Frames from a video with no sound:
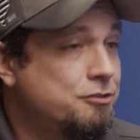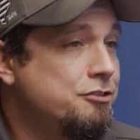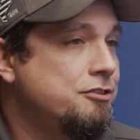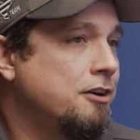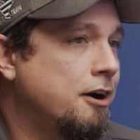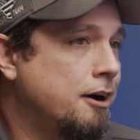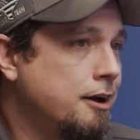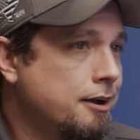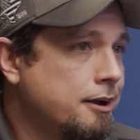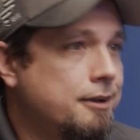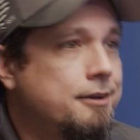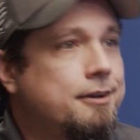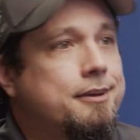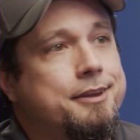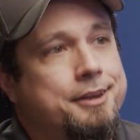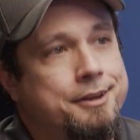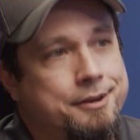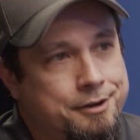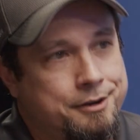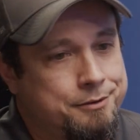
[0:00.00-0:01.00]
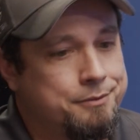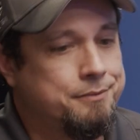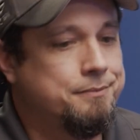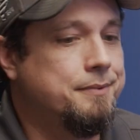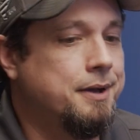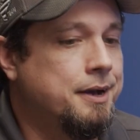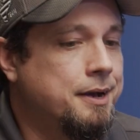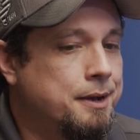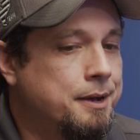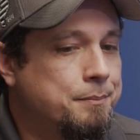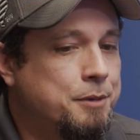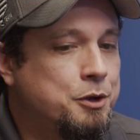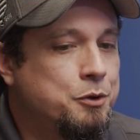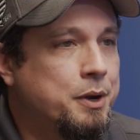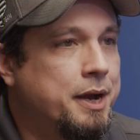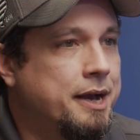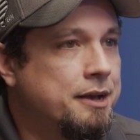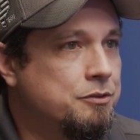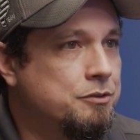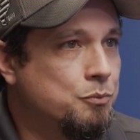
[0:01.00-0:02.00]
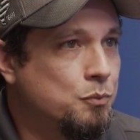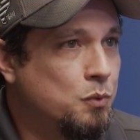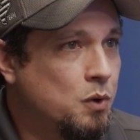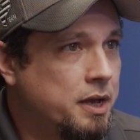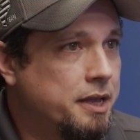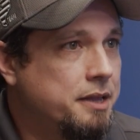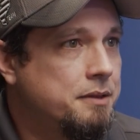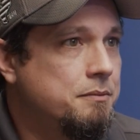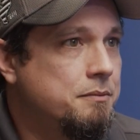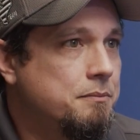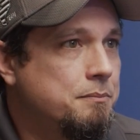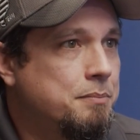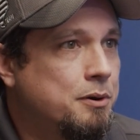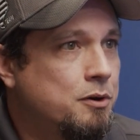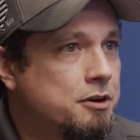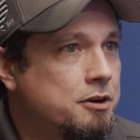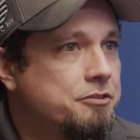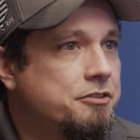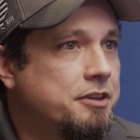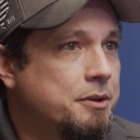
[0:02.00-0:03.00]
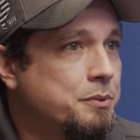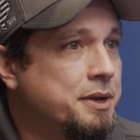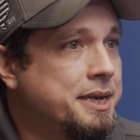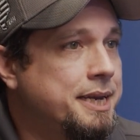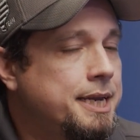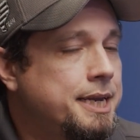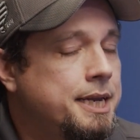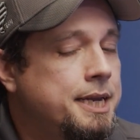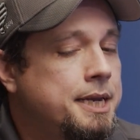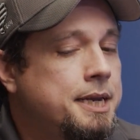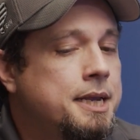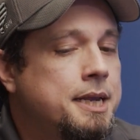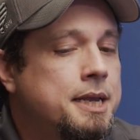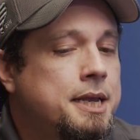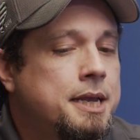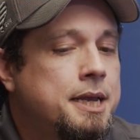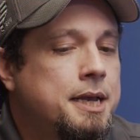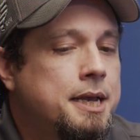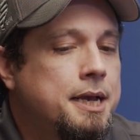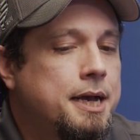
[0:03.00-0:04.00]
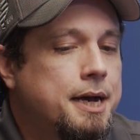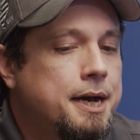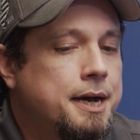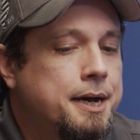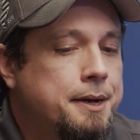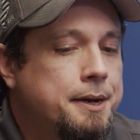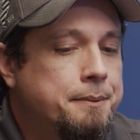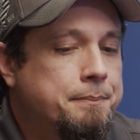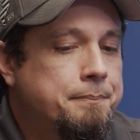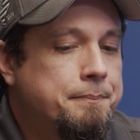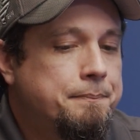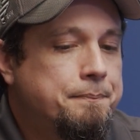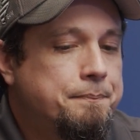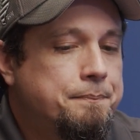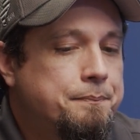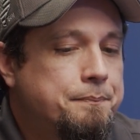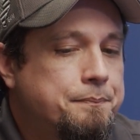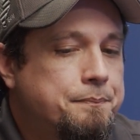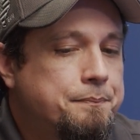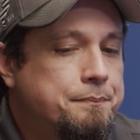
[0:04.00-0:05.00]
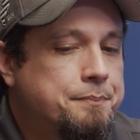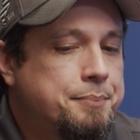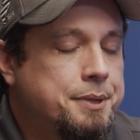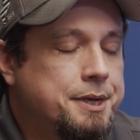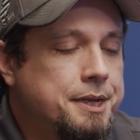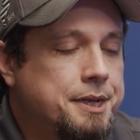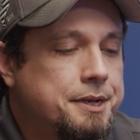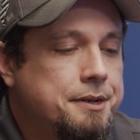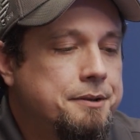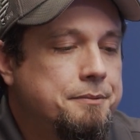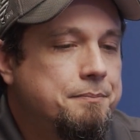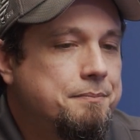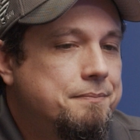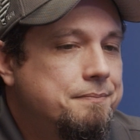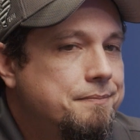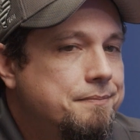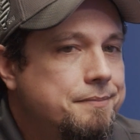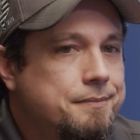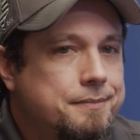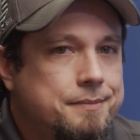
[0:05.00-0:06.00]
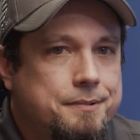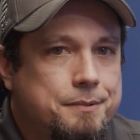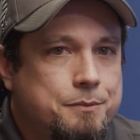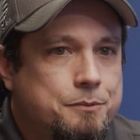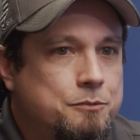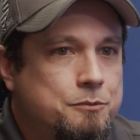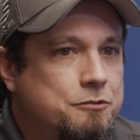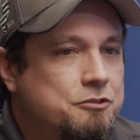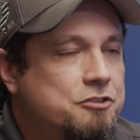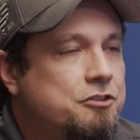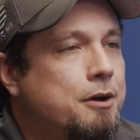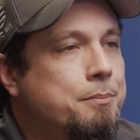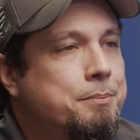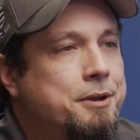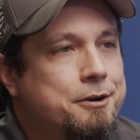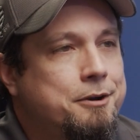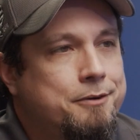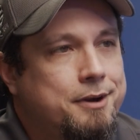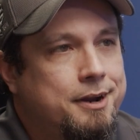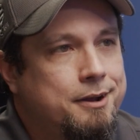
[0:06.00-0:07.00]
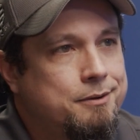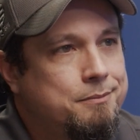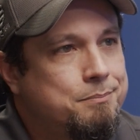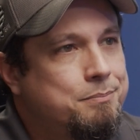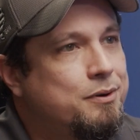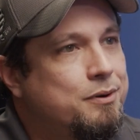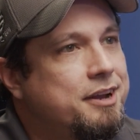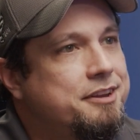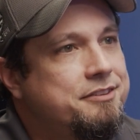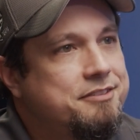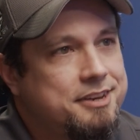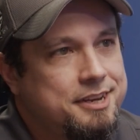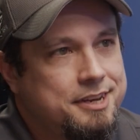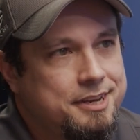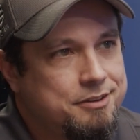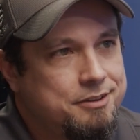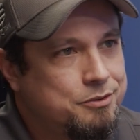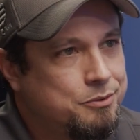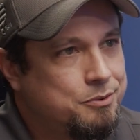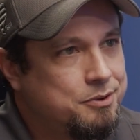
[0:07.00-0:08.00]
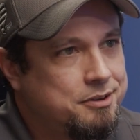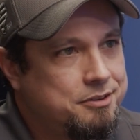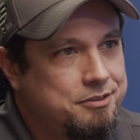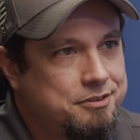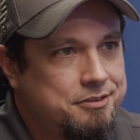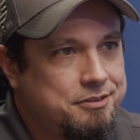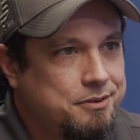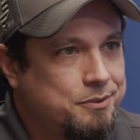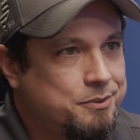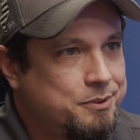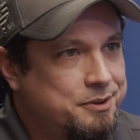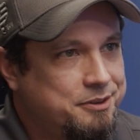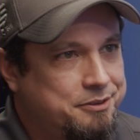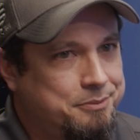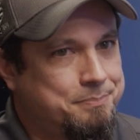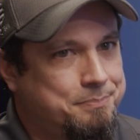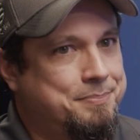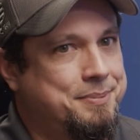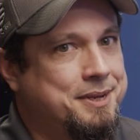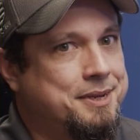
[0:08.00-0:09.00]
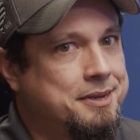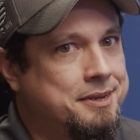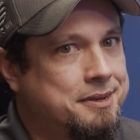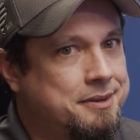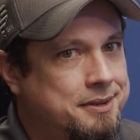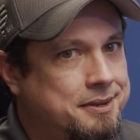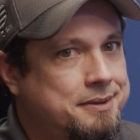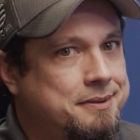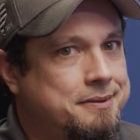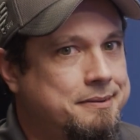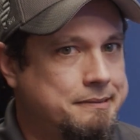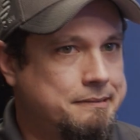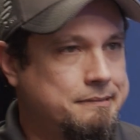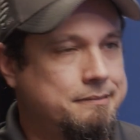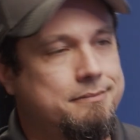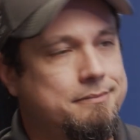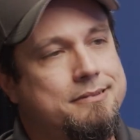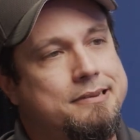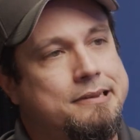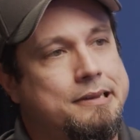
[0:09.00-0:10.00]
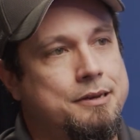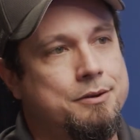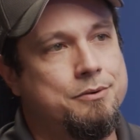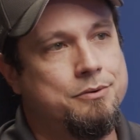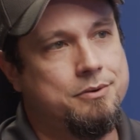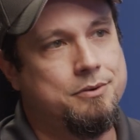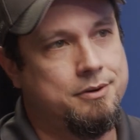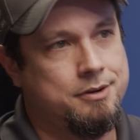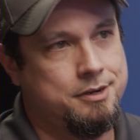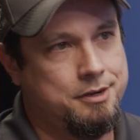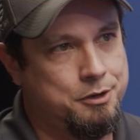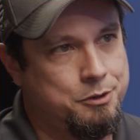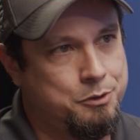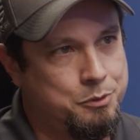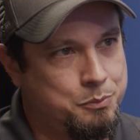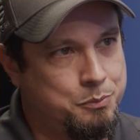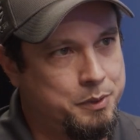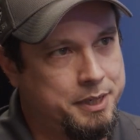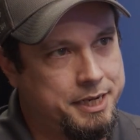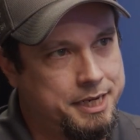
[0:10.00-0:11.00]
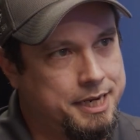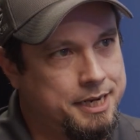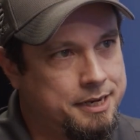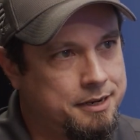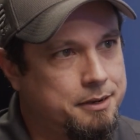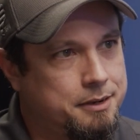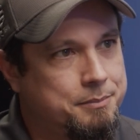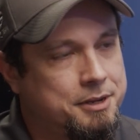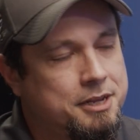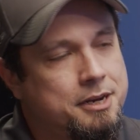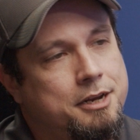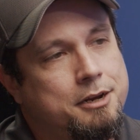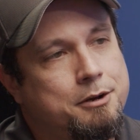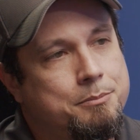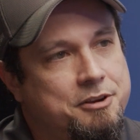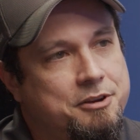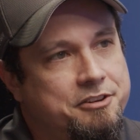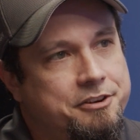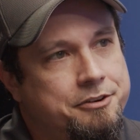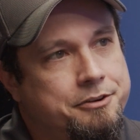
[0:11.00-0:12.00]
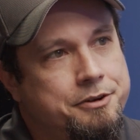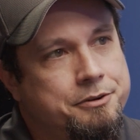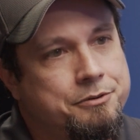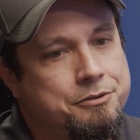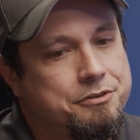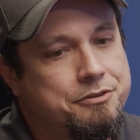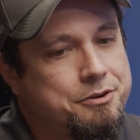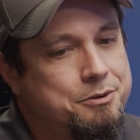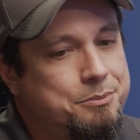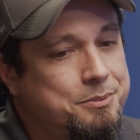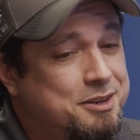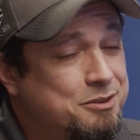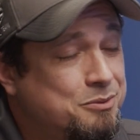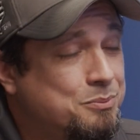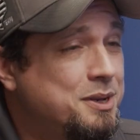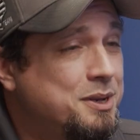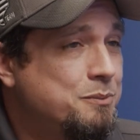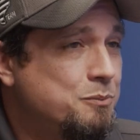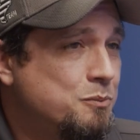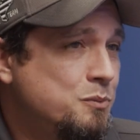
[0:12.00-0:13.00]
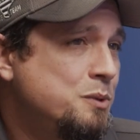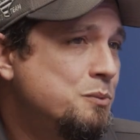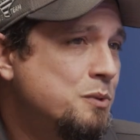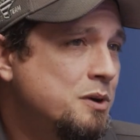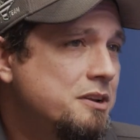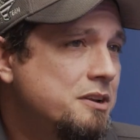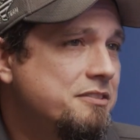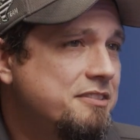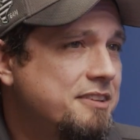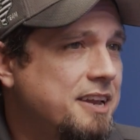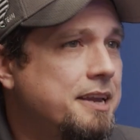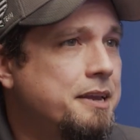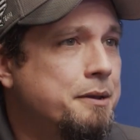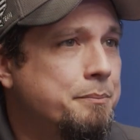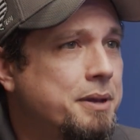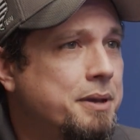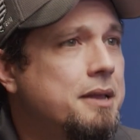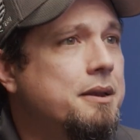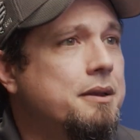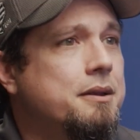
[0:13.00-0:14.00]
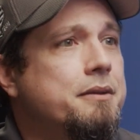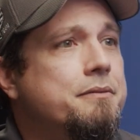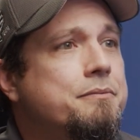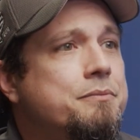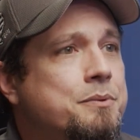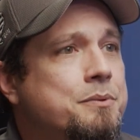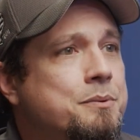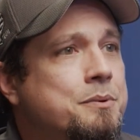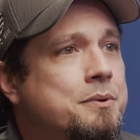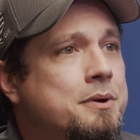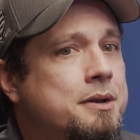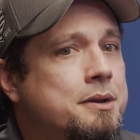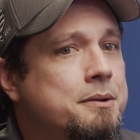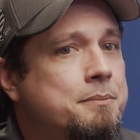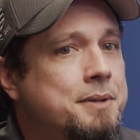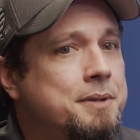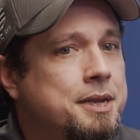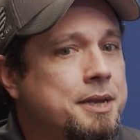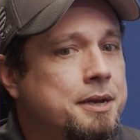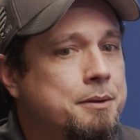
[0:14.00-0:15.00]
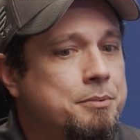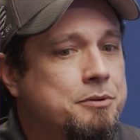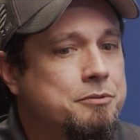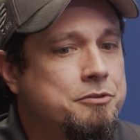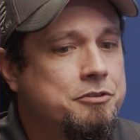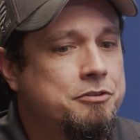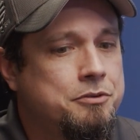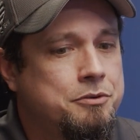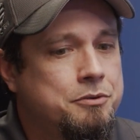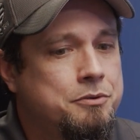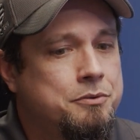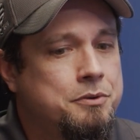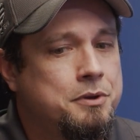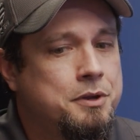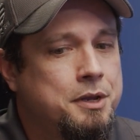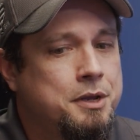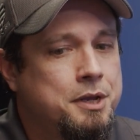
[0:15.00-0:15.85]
stock, who has what parts that we need. But shopping around, pricing is always a big deal on who we end up getting our materials through, because we want to stay competitive. We want to be able to